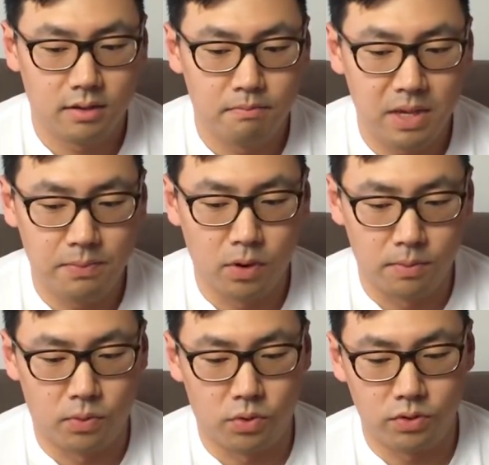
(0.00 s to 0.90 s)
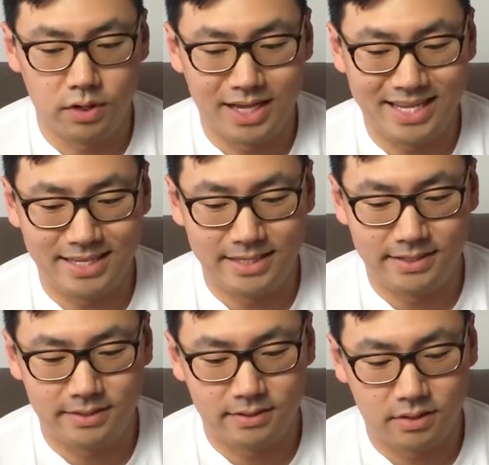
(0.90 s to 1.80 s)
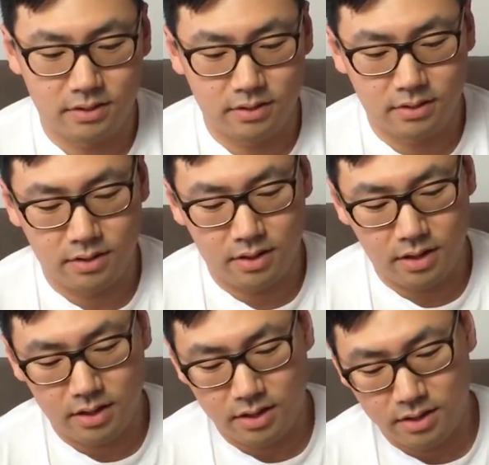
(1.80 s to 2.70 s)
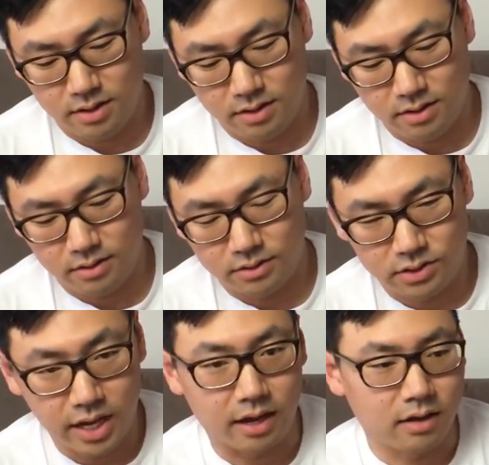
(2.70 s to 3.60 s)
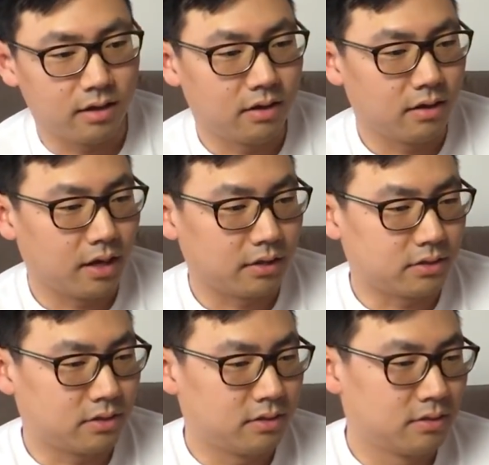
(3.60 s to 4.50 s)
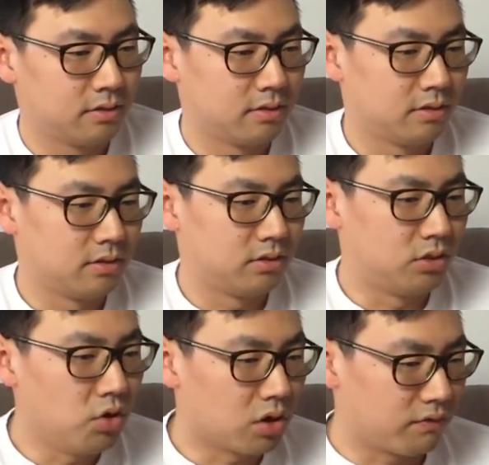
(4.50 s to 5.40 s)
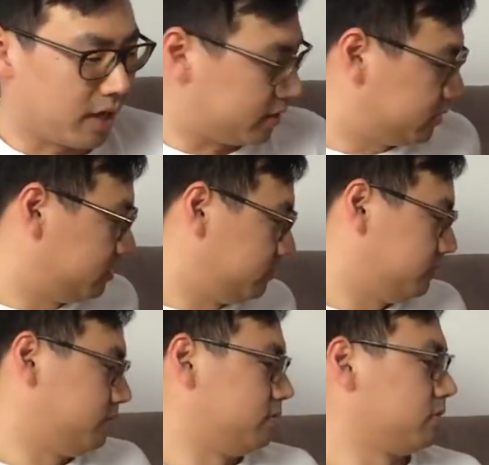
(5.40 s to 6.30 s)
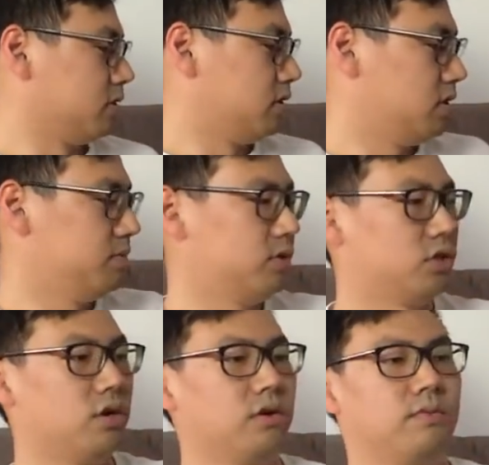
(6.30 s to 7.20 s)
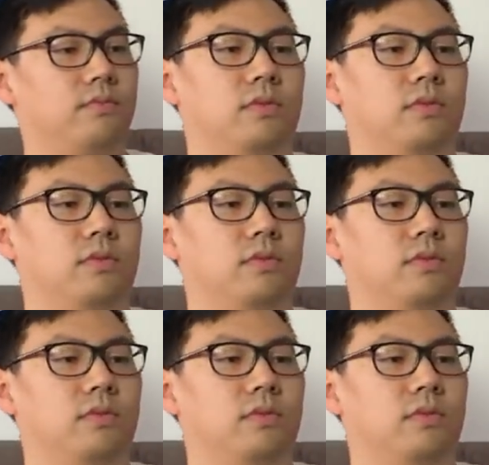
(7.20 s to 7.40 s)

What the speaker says: Meepo board is the deck. It's too convex. Let me show you.